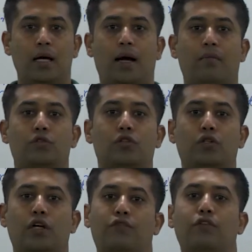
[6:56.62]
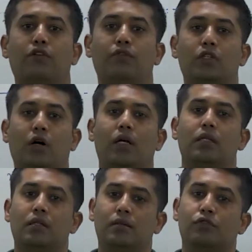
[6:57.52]
And so therefore, we talk in
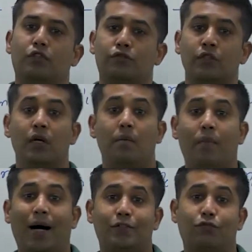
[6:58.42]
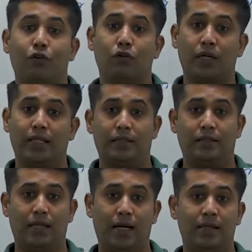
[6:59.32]
terms of mass flow rates,
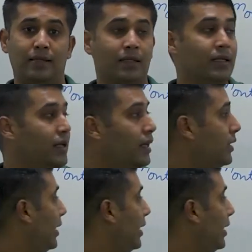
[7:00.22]
that is in